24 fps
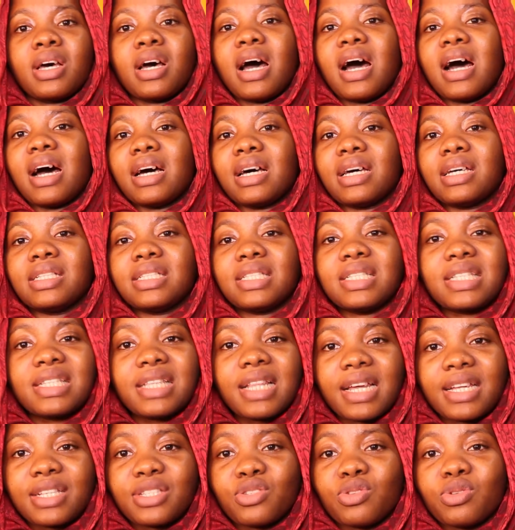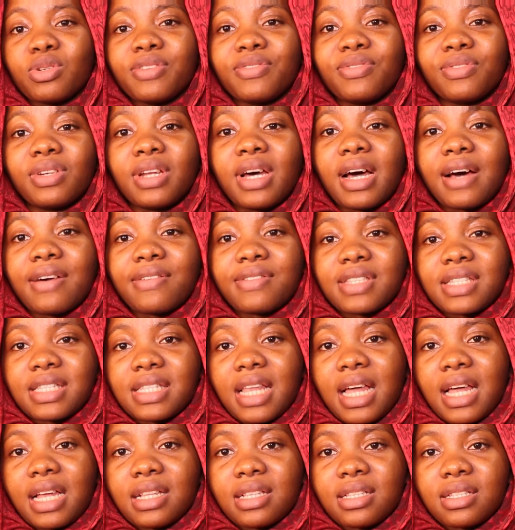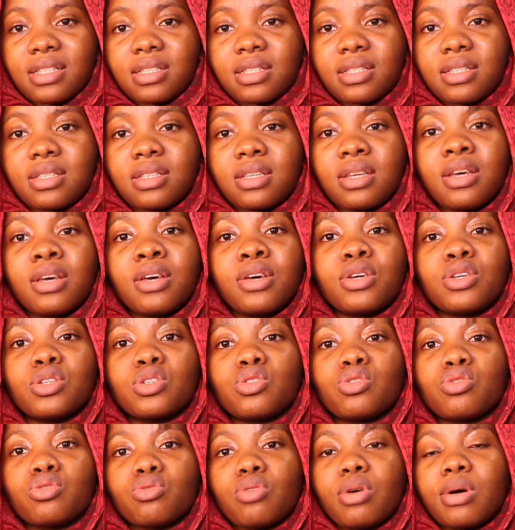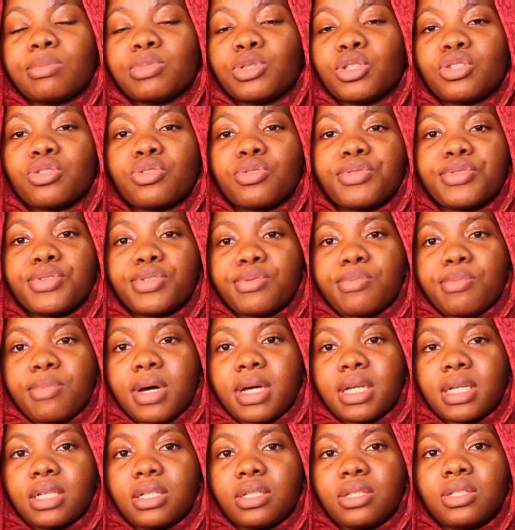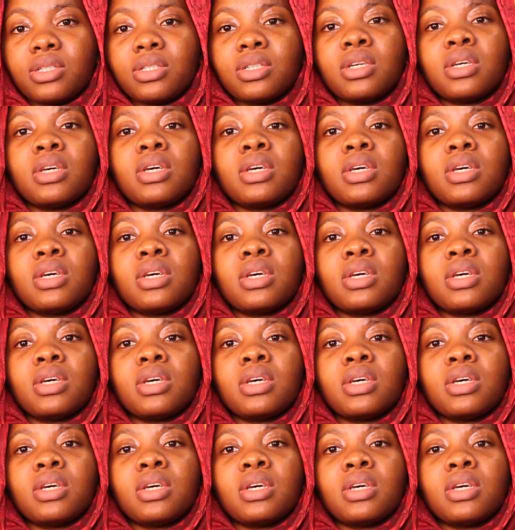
And these lights don't even have stands, so I'm just going to manage.